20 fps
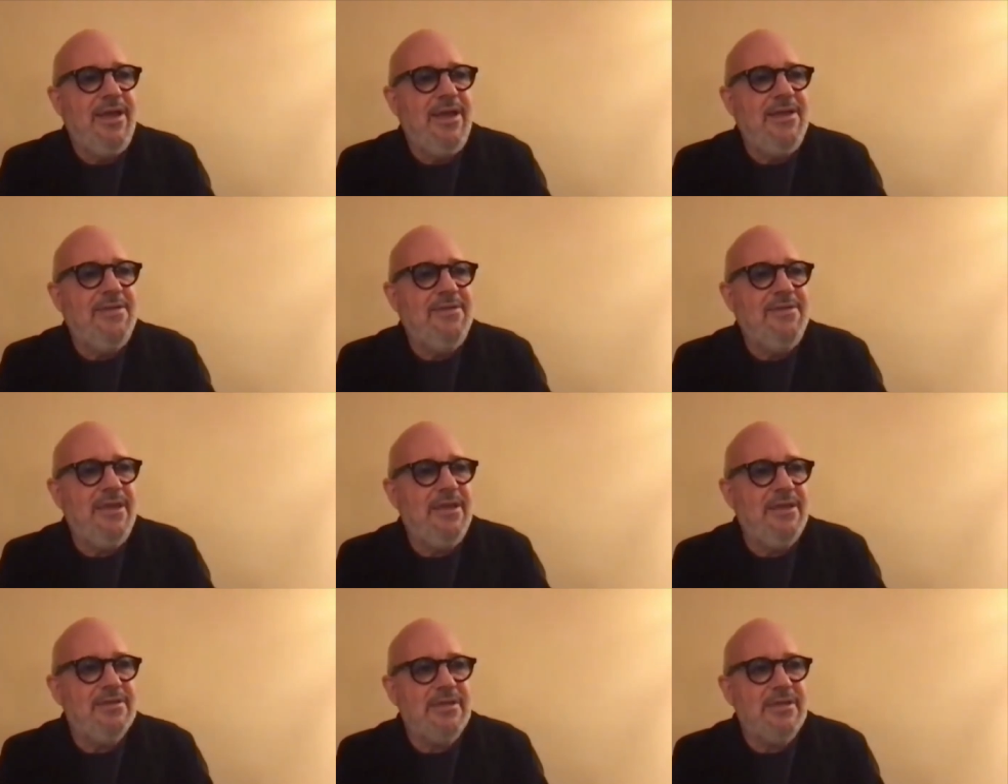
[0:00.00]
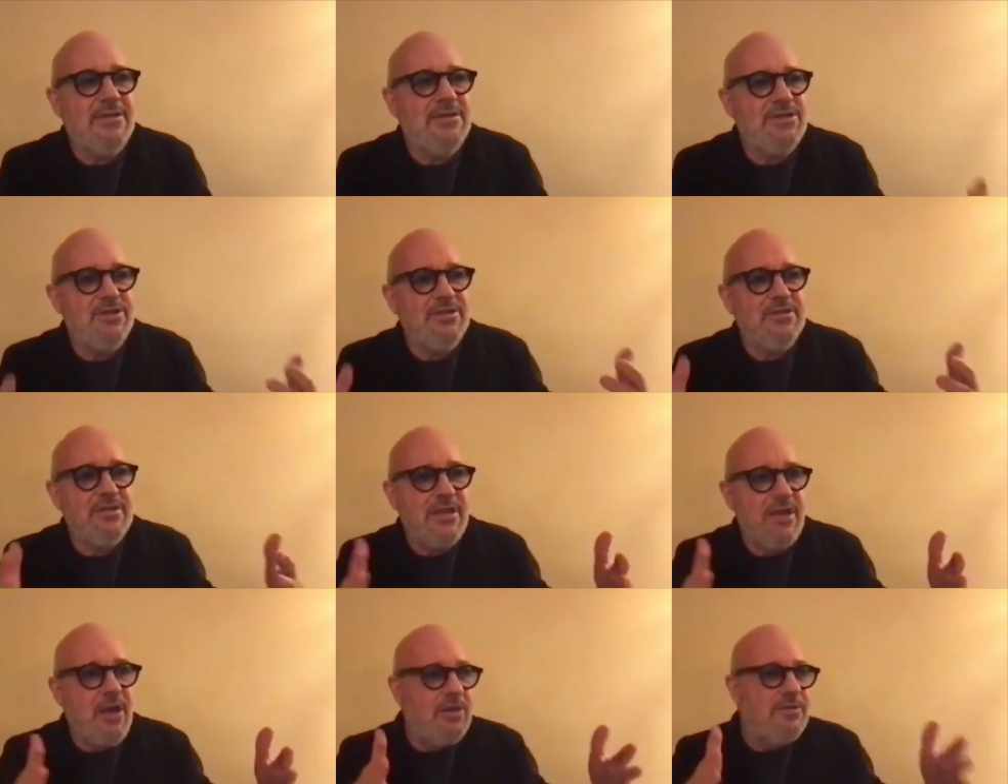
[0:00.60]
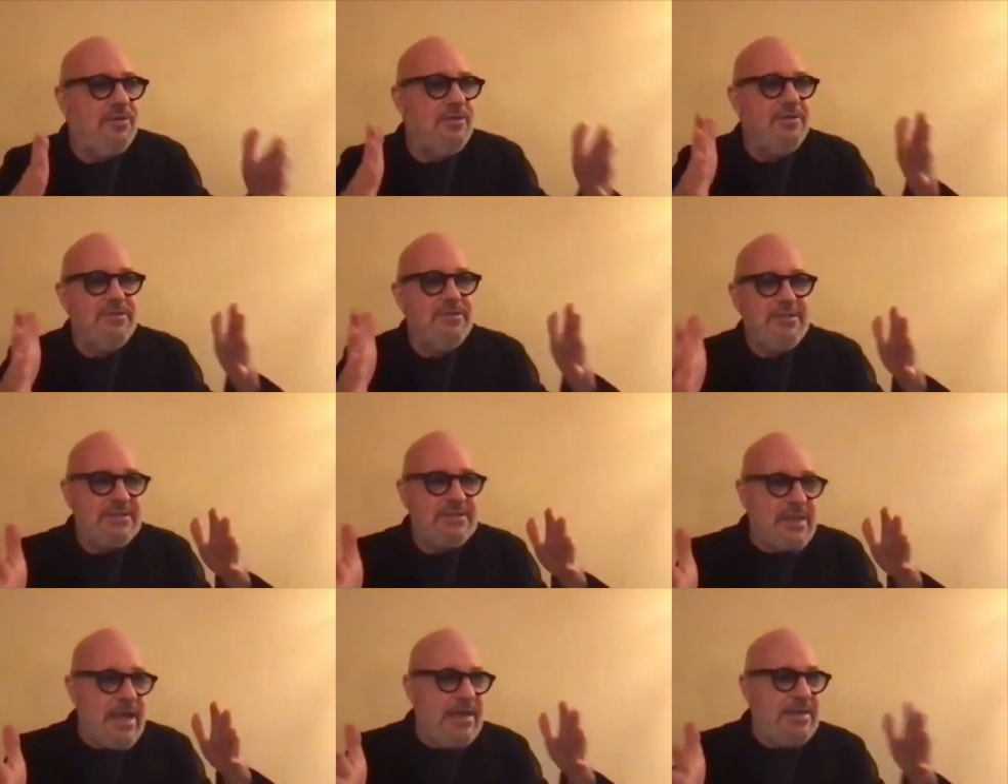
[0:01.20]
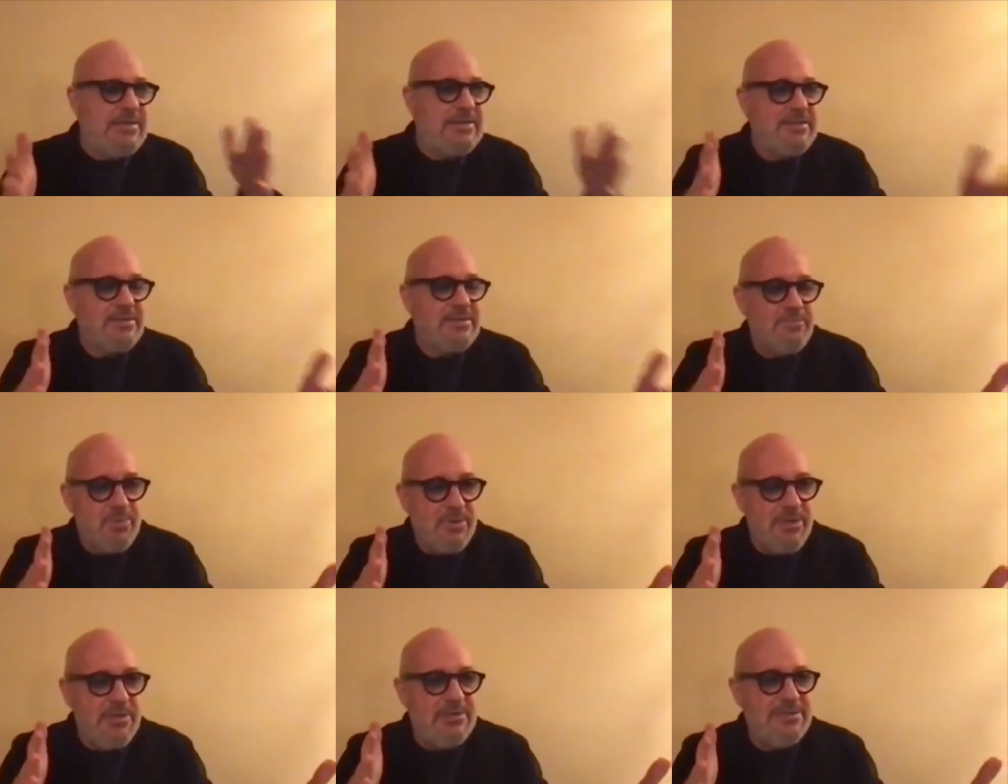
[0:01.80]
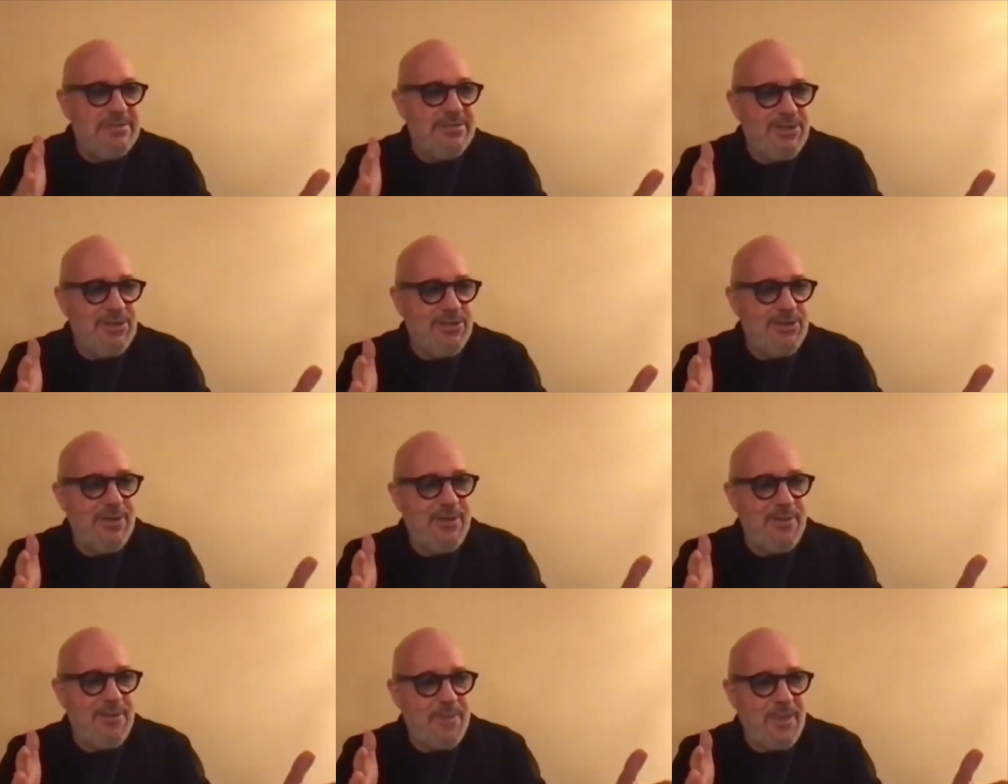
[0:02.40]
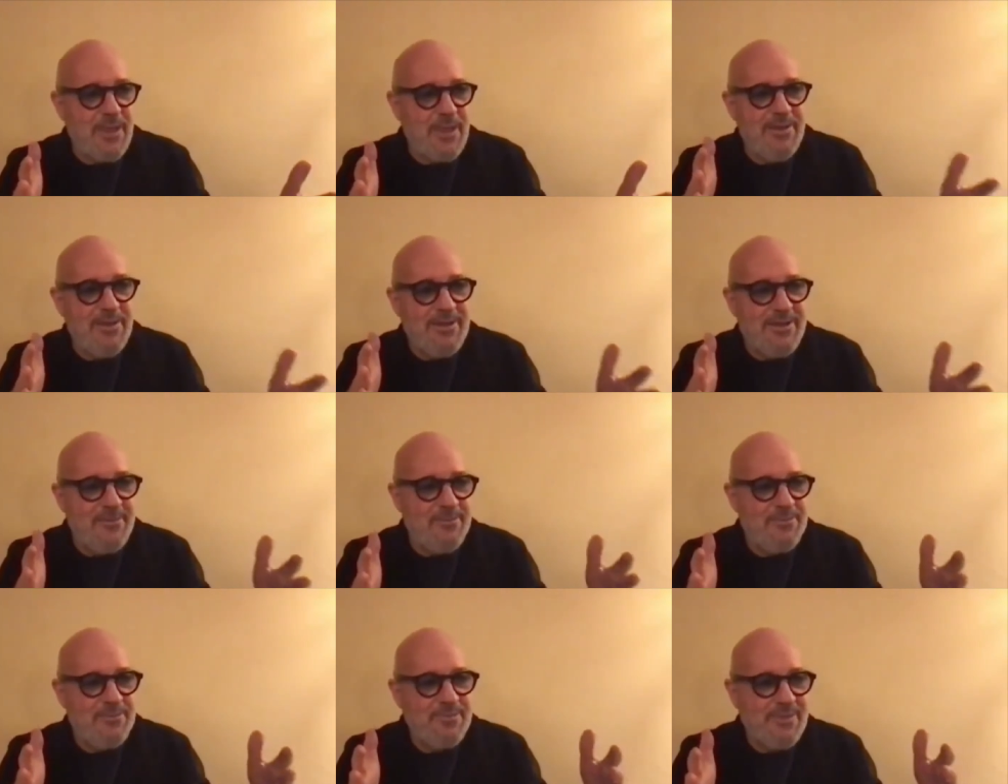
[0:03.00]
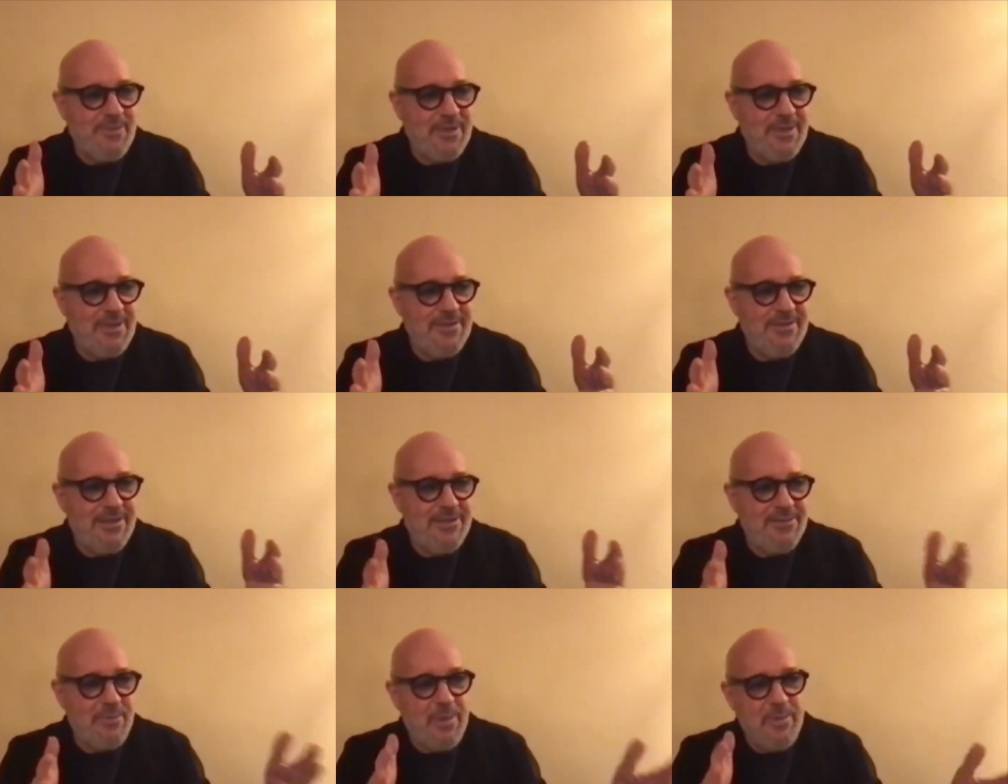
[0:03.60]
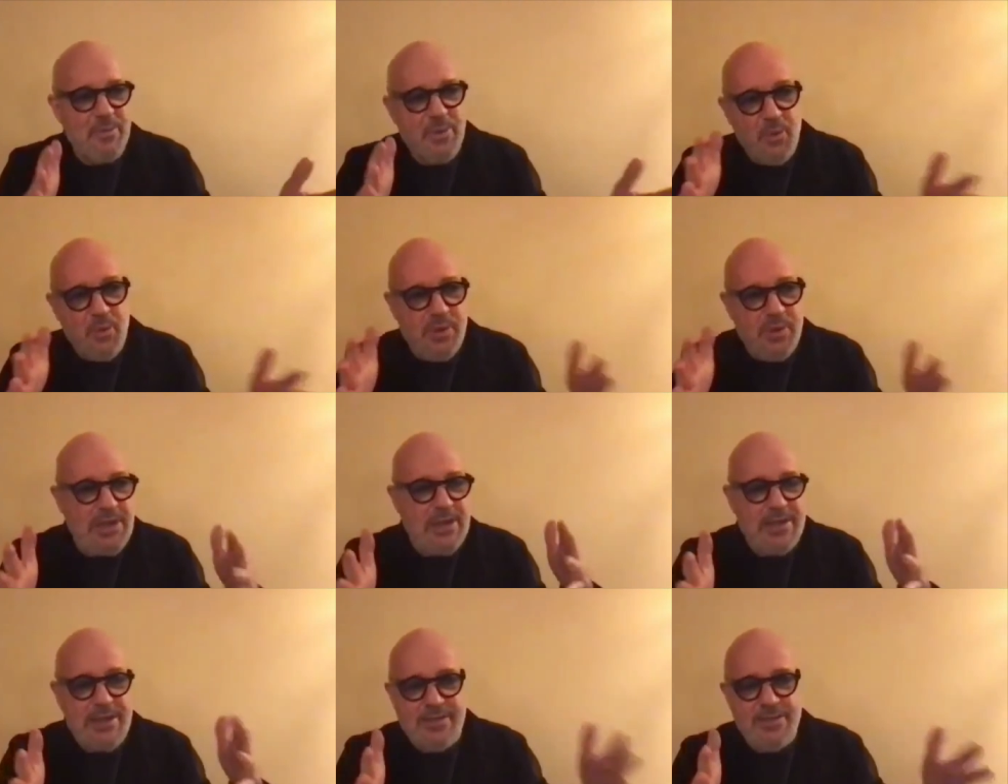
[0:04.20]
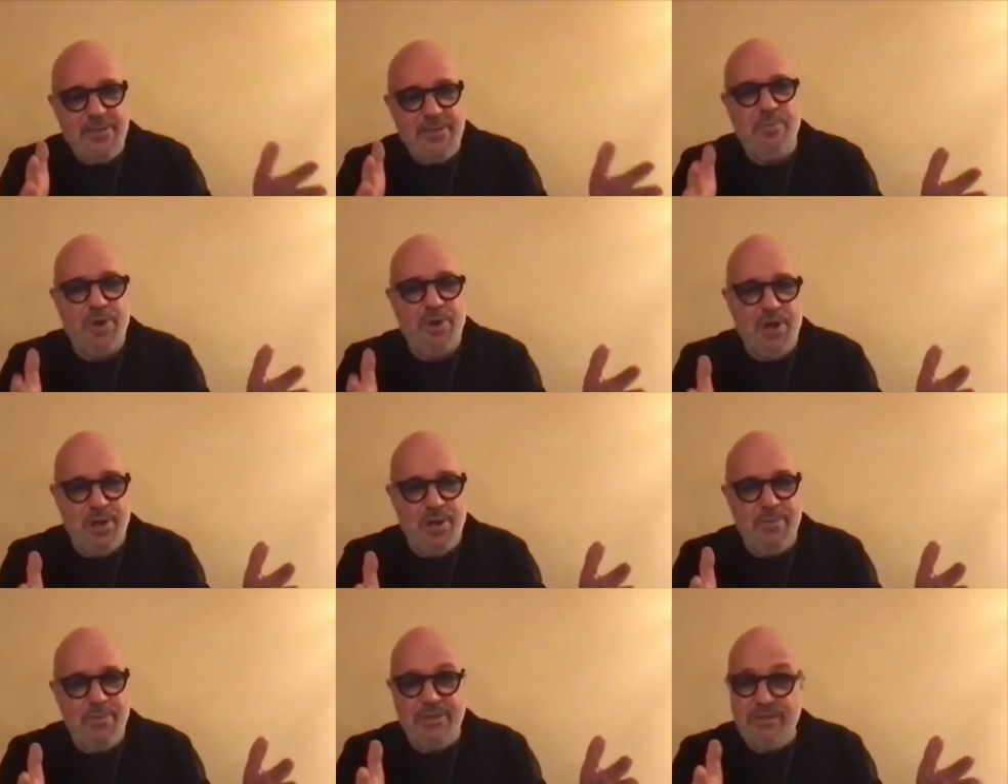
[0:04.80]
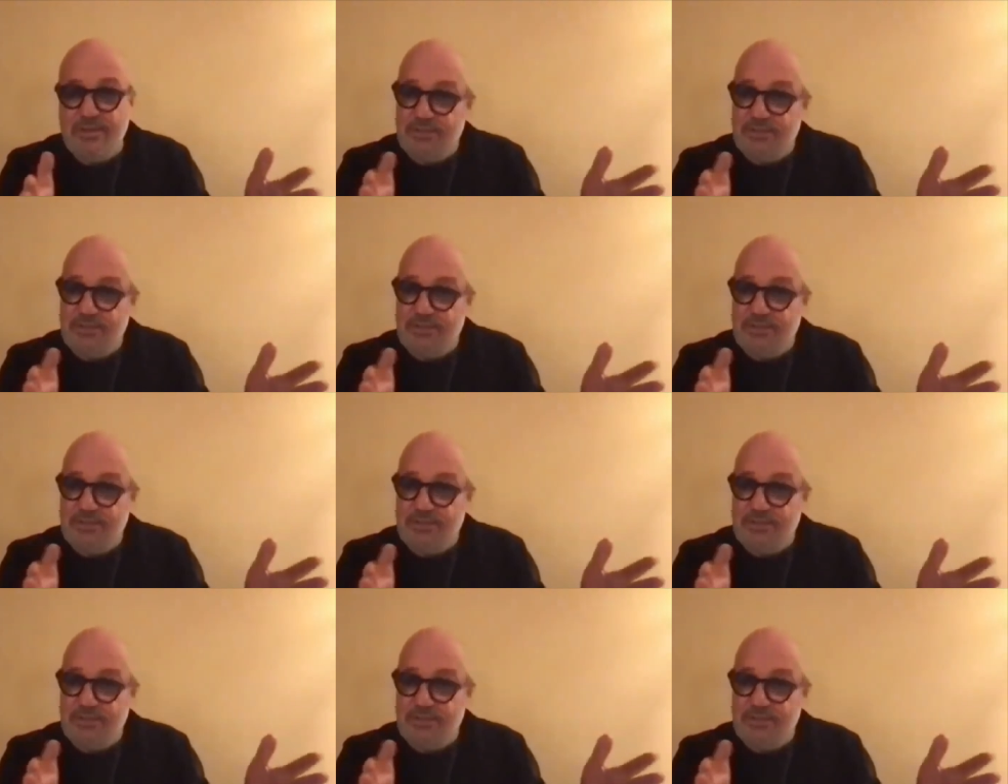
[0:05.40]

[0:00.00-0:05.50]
And then suddenly she said, oh, there is this ISIS prison that maybe we can get a permit.